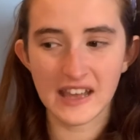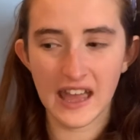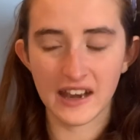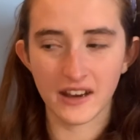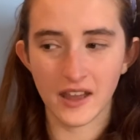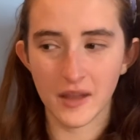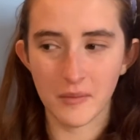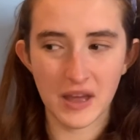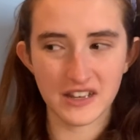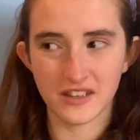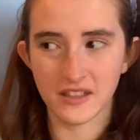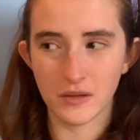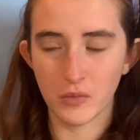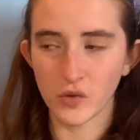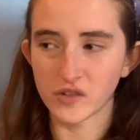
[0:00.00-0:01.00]
and I
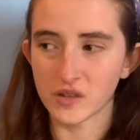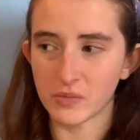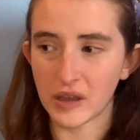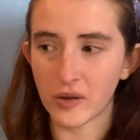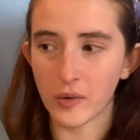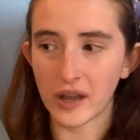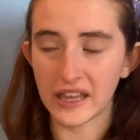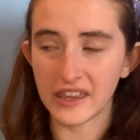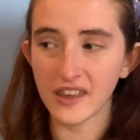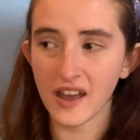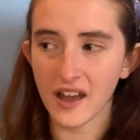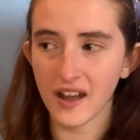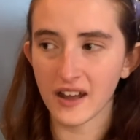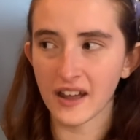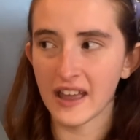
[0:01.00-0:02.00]
imagine them all to be quite
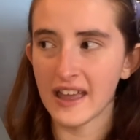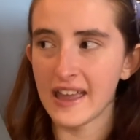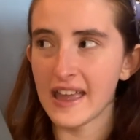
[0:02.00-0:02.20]
young,